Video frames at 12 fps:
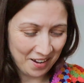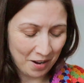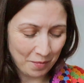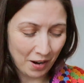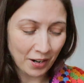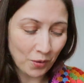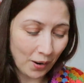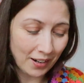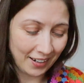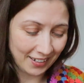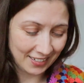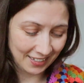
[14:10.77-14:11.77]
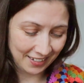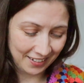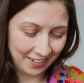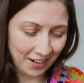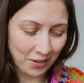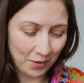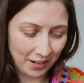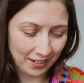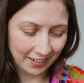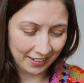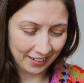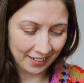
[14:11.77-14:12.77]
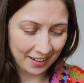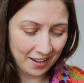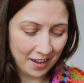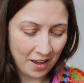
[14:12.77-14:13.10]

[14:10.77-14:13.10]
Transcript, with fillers: I quite liked it. I quite like it.